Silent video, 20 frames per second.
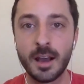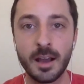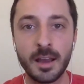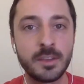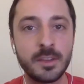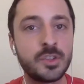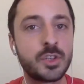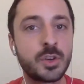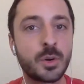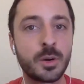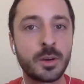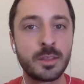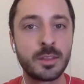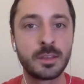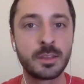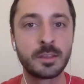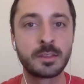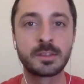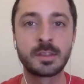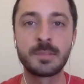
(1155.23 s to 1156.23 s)
Enjoy
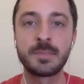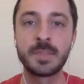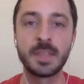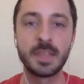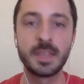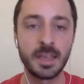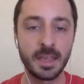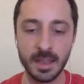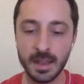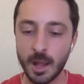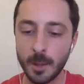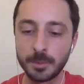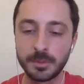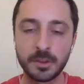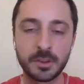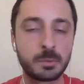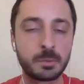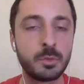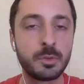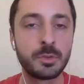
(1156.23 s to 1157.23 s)
this. It helps
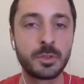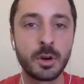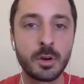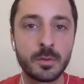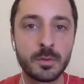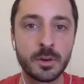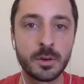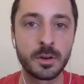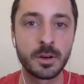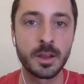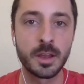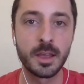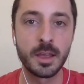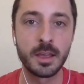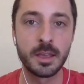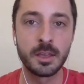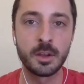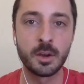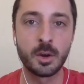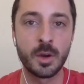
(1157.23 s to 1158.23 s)
to smooth over,
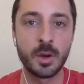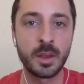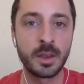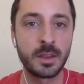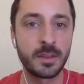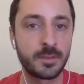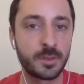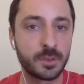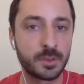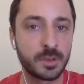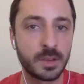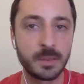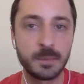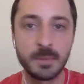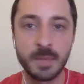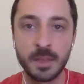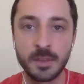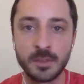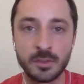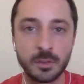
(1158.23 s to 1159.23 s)
if there's any
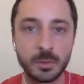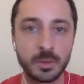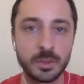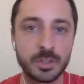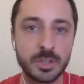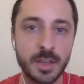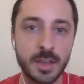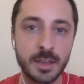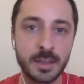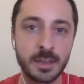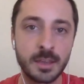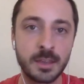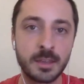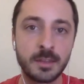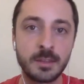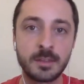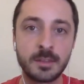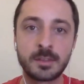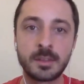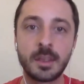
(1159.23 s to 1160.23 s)
issues with
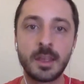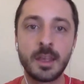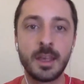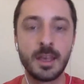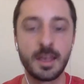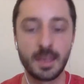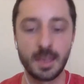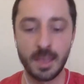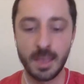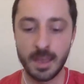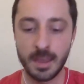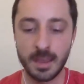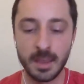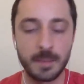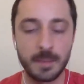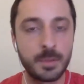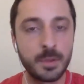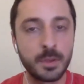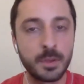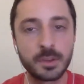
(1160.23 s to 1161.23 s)
check-ins, and
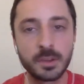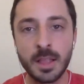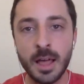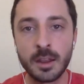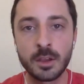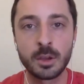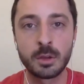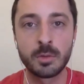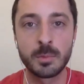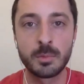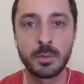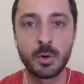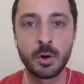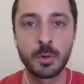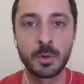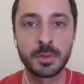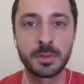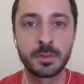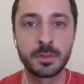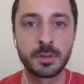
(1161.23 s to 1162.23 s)
it builds a lot of good rapport
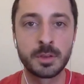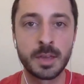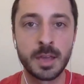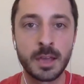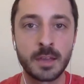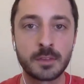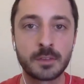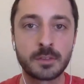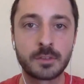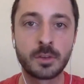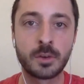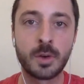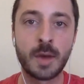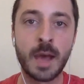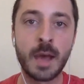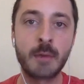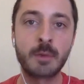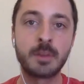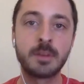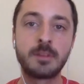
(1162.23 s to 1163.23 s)
with your guests. So
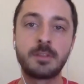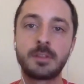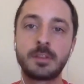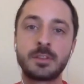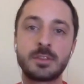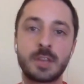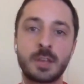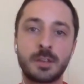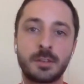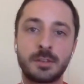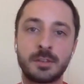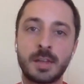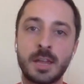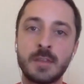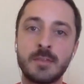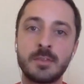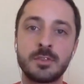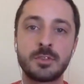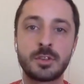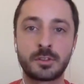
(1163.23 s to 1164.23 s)
I would suggest, not
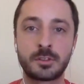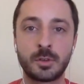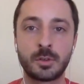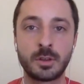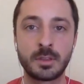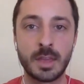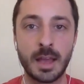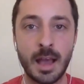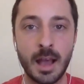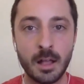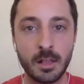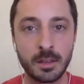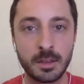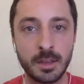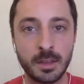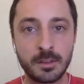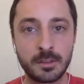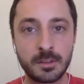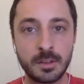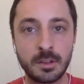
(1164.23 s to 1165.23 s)
even just during the
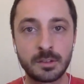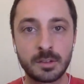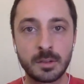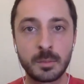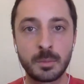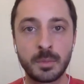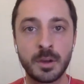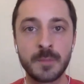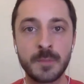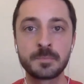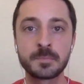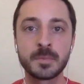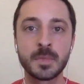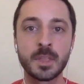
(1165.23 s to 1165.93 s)
holiday season, but